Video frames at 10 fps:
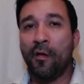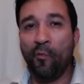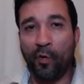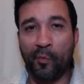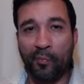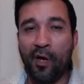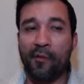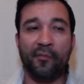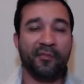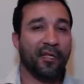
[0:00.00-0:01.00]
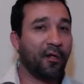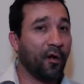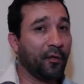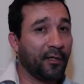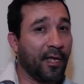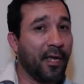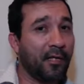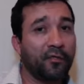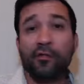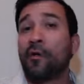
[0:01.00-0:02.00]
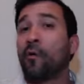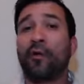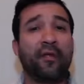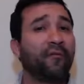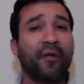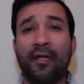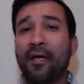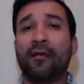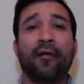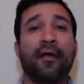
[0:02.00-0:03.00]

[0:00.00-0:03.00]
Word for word: word problems at an early age or even at a,